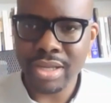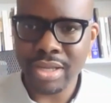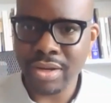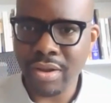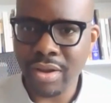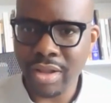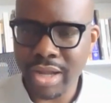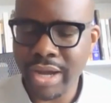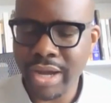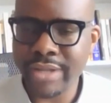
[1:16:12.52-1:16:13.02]
in
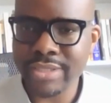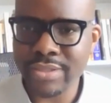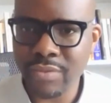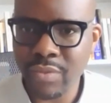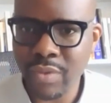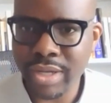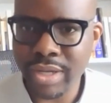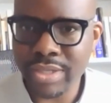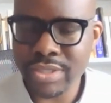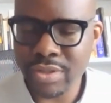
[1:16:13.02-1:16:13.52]
all kinds of
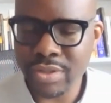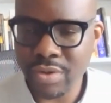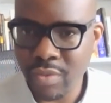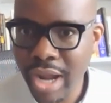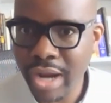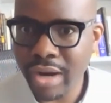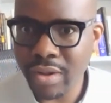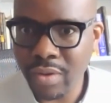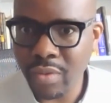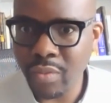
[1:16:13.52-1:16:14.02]
ways, in a
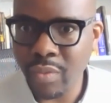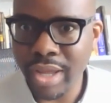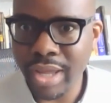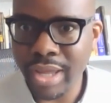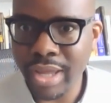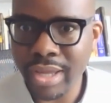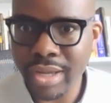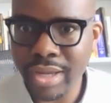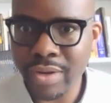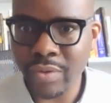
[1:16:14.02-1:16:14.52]
radical
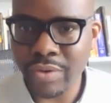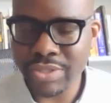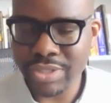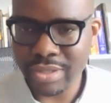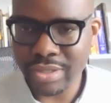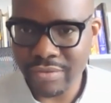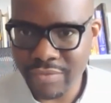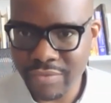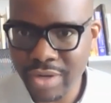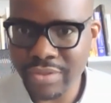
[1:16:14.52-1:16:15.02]
way, in order to
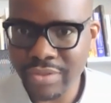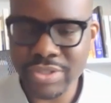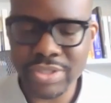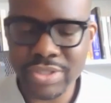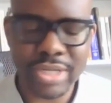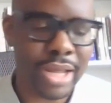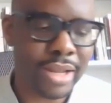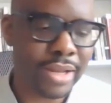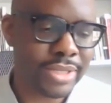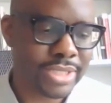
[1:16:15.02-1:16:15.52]
confront this
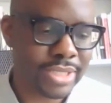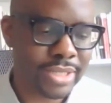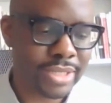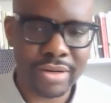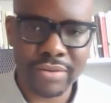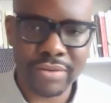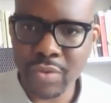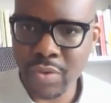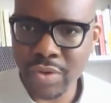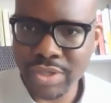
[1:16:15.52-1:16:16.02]
challenge. And
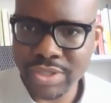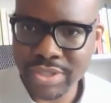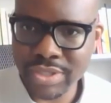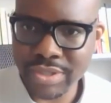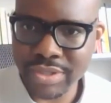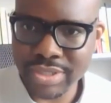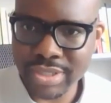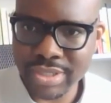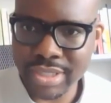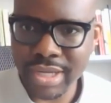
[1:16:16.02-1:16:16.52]
then, of course,
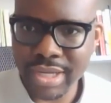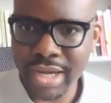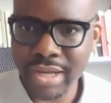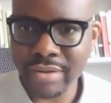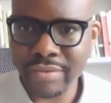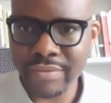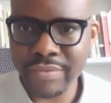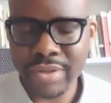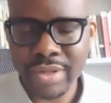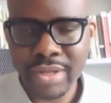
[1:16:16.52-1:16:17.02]
there's the kind
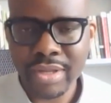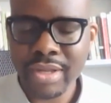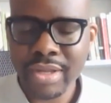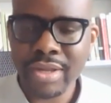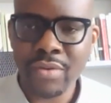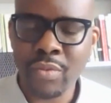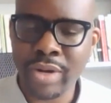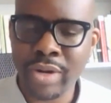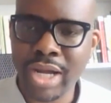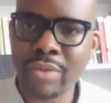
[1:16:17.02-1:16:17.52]
of
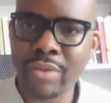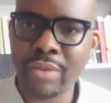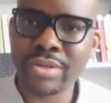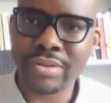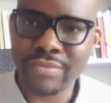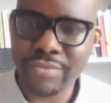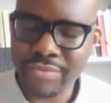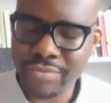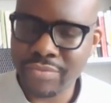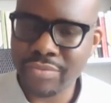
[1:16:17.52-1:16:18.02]
what I would
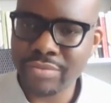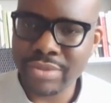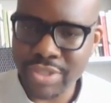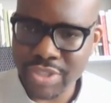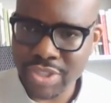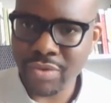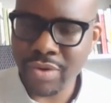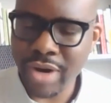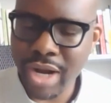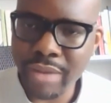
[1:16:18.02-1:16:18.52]

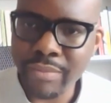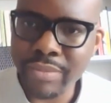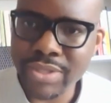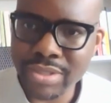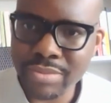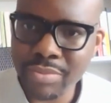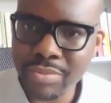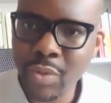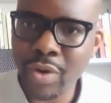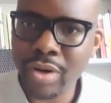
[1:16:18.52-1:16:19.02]
describe as
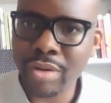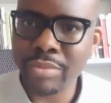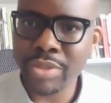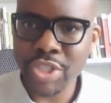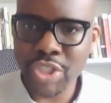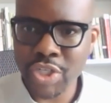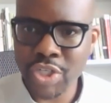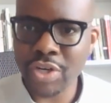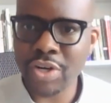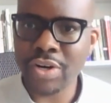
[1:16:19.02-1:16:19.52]
a more
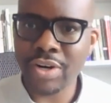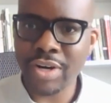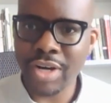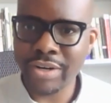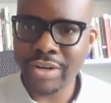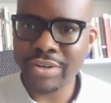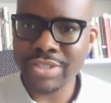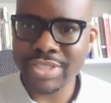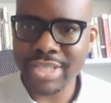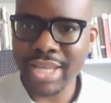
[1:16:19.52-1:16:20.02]
mature
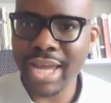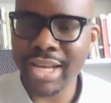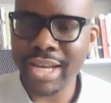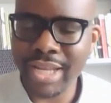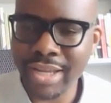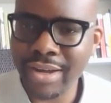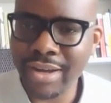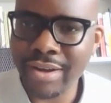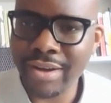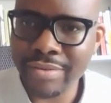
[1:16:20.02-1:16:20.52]

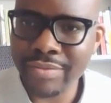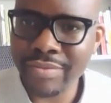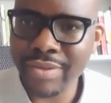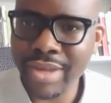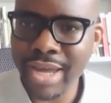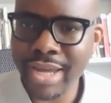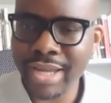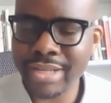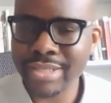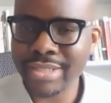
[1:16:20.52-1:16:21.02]
understanding of
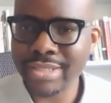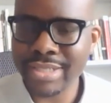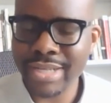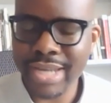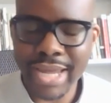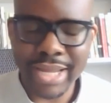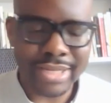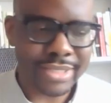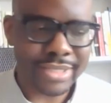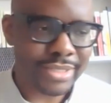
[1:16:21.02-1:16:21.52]
and
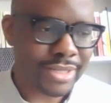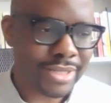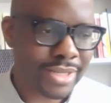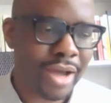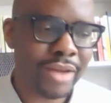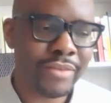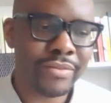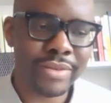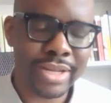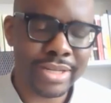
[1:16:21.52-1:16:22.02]
and
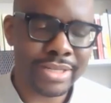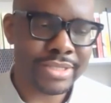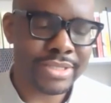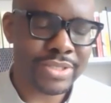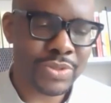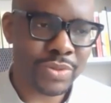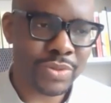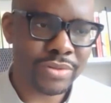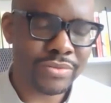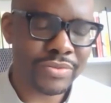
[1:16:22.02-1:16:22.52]
con- and
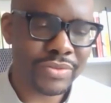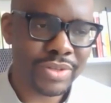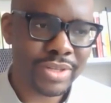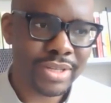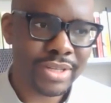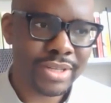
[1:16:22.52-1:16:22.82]
sort of